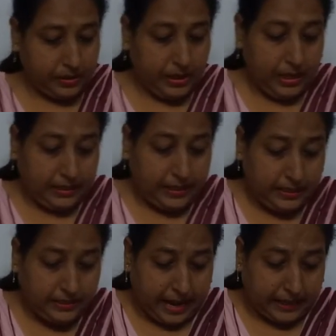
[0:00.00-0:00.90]
Think
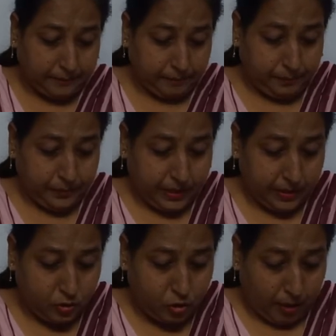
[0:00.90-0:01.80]
tank,
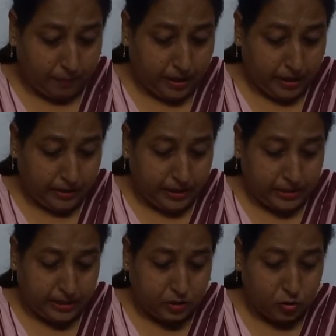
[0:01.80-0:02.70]
stop. This
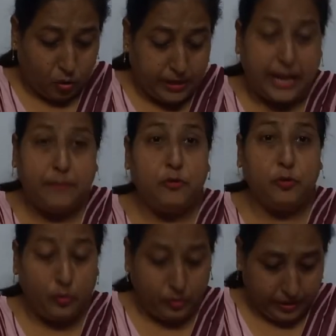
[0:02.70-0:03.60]
is no time
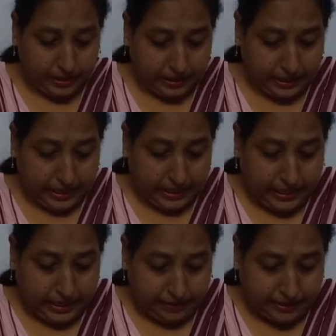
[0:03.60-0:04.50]
to
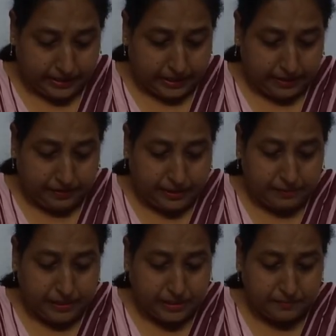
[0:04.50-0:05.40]
levity. Levity
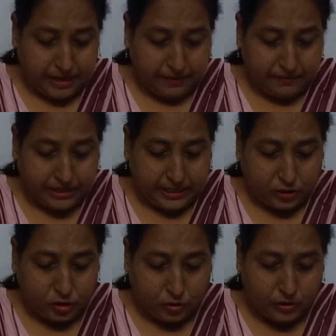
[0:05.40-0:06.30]
means behavior that
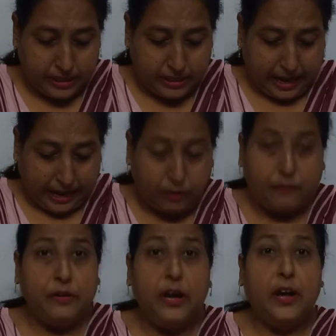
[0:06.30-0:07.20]
shows the lack
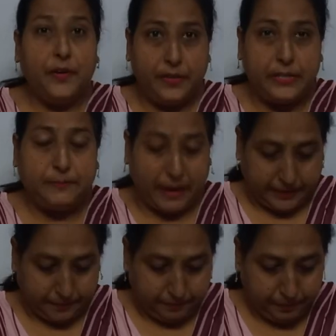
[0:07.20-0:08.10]
of respect.
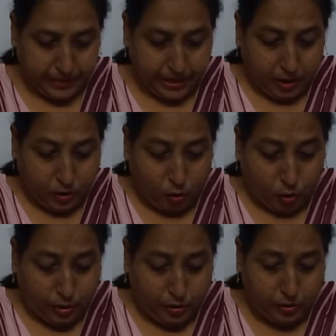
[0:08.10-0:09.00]

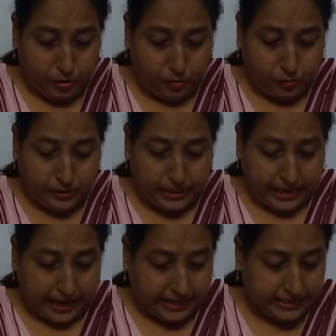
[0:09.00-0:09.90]
Don't you
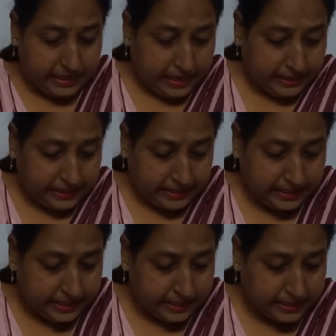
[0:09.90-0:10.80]
realize the
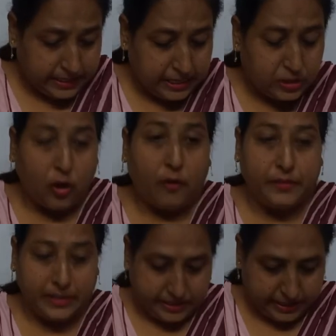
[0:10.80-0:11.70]
seriousness of
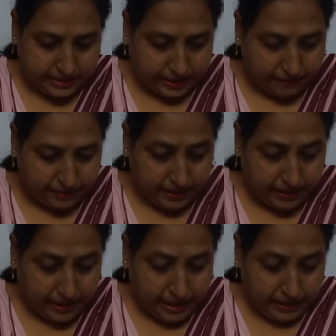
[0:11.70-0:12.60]
this discovery?
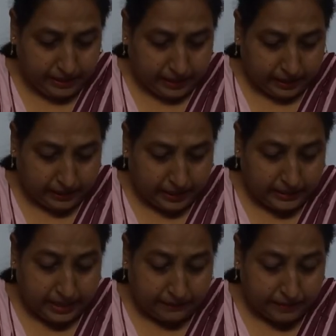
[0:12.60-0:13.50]
The earthlings
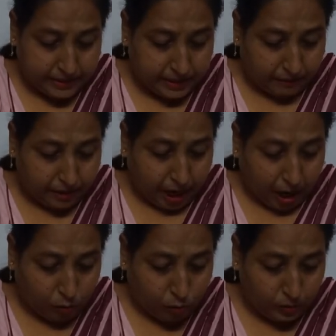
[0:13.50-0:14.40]
have discovered
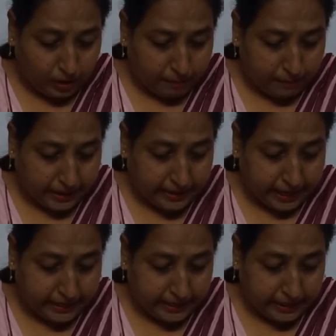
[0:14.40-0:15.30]
how to combine
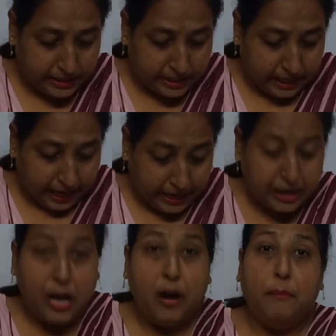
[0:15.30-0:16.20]
agriculture and
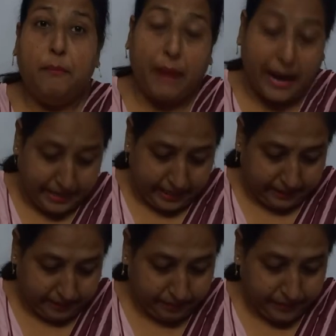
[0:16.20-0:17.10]

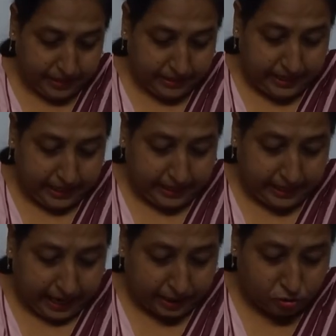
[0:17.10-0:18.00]
mining. They can
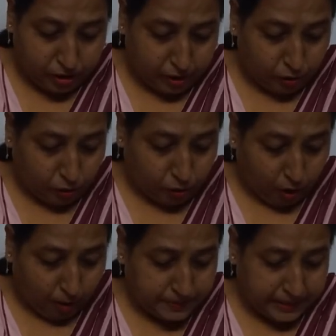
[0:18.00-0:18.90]
actually grow
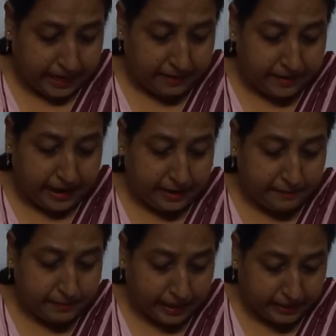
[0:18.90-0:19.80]
crops and rare
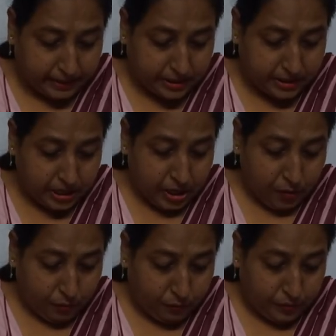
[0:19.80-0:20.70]
metals
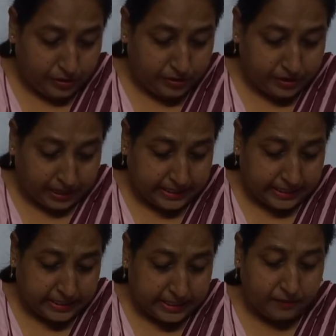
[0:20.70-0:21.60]
such as
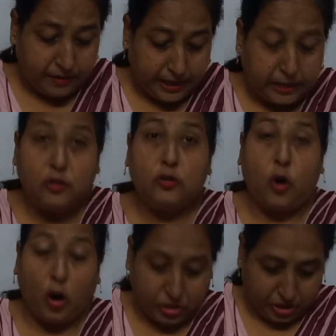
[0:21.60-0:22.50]
silver and
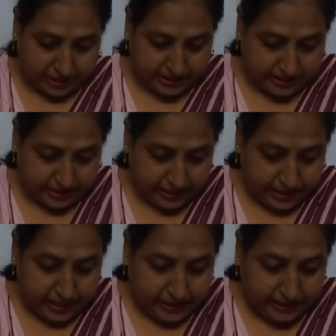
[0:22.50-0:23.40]
conch shells.
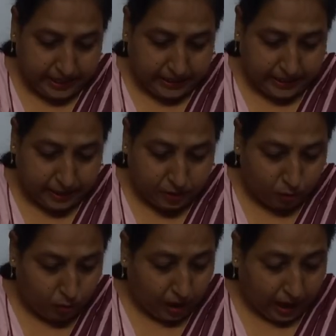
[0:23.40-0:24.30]
They can
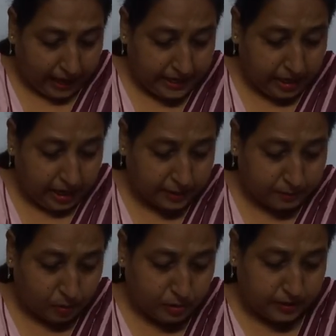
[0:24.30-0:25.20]
grow high
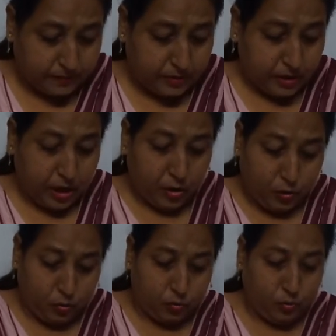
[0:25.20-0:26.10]
explosives
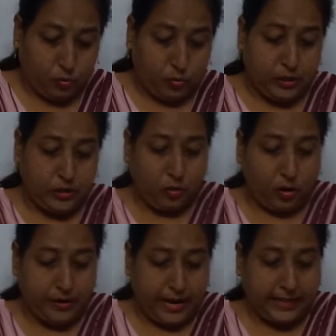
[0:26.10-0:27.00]
too. Noodles
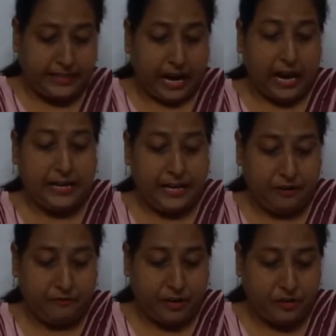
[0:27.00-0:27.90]
contact our
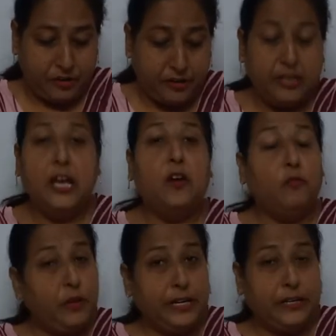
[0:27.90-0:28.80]
invasion fleet.